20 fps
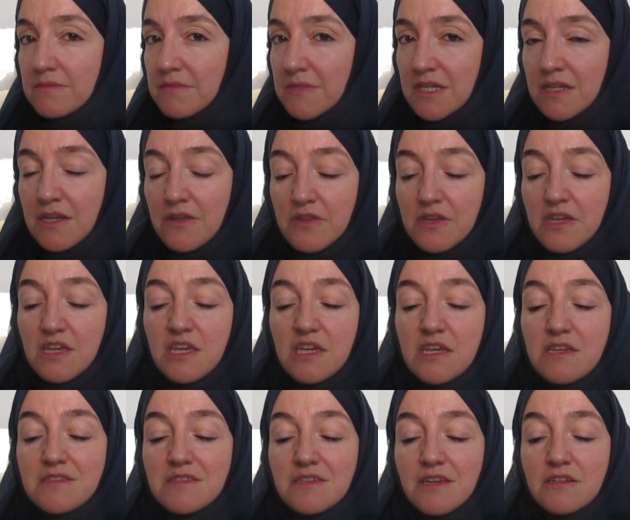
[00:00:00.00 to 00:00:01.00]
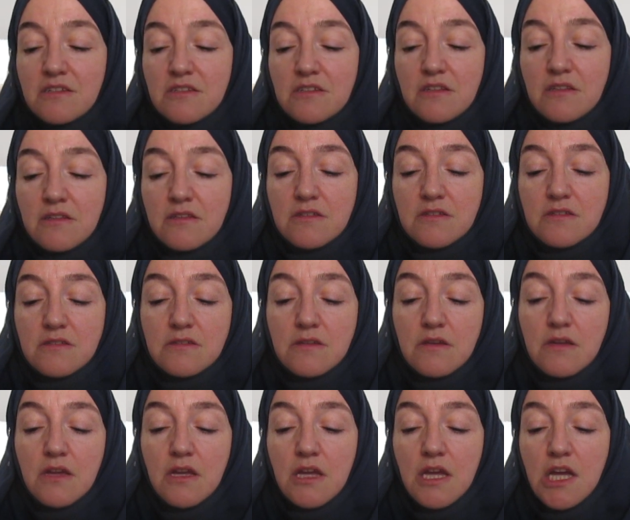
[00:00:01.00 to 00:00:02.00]
Another key sentence.
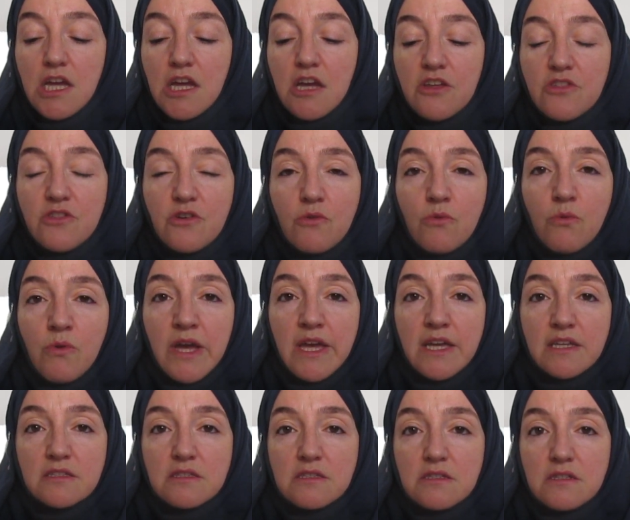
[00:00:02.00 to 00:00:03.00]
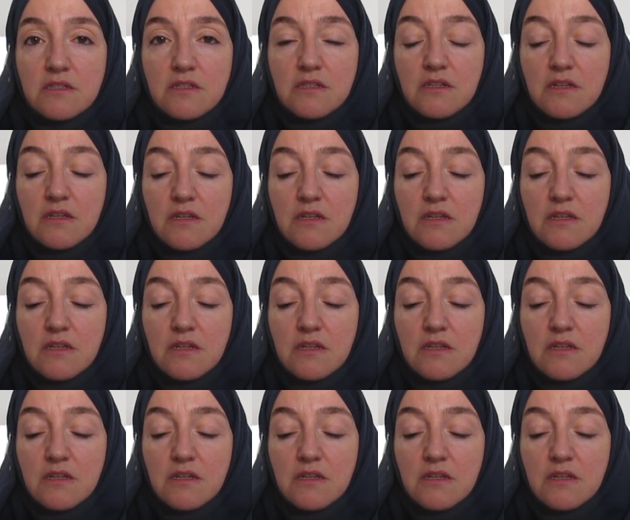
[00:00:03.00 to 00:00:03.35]
The West